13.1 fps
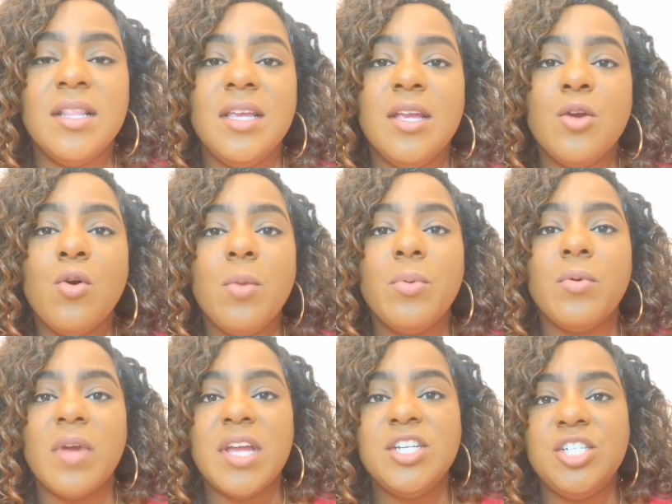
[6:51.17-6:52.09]
The
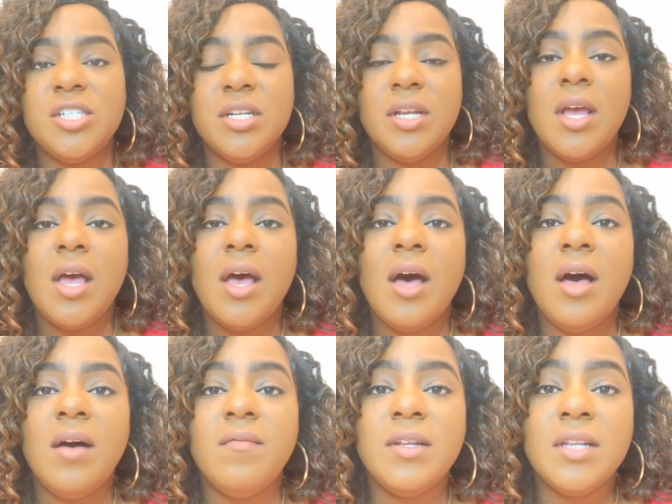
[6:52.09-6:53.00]
incorporation
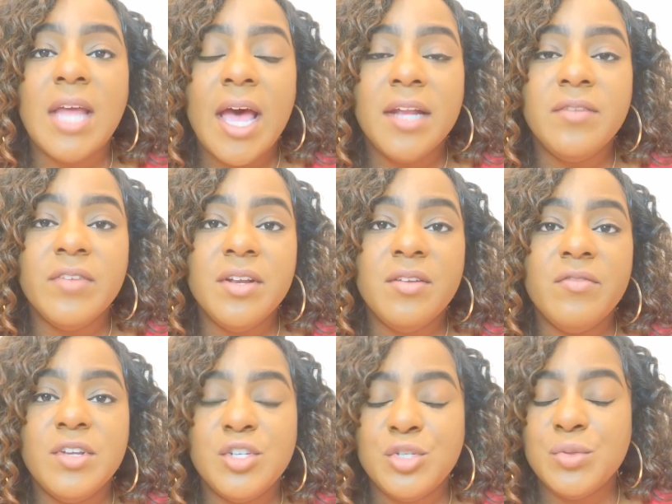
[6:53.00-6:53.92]
of a lot of
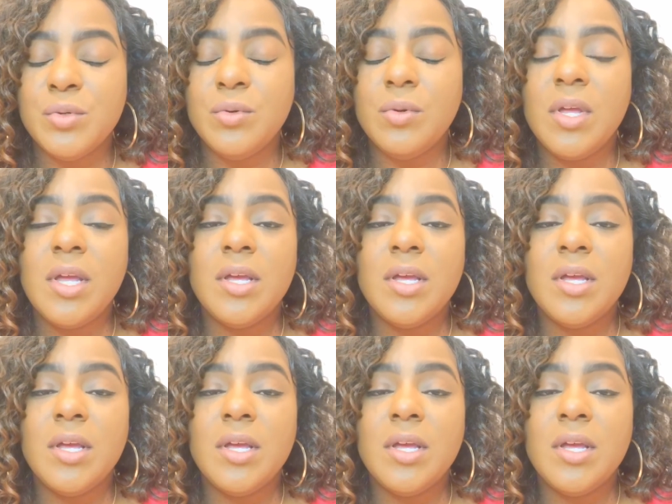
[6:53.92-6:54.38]
individuals